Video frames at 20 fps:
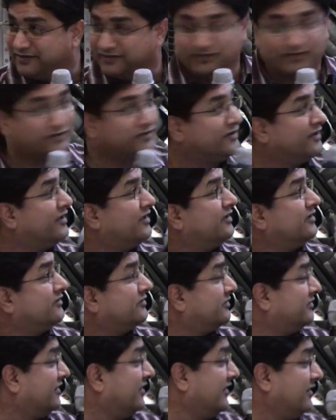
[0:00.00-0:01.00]
So
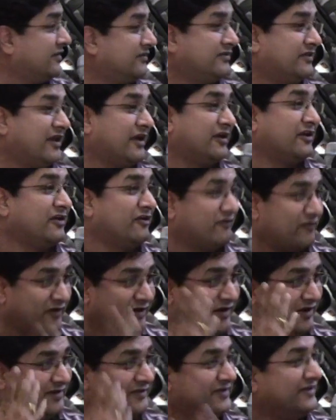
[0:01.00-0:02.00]
thank you
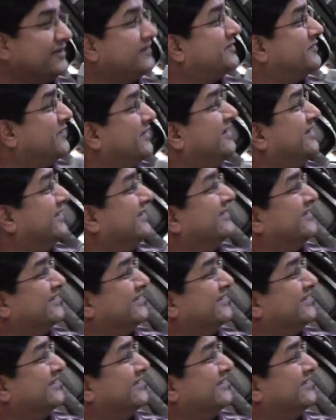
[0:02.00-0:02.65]
for listening to me.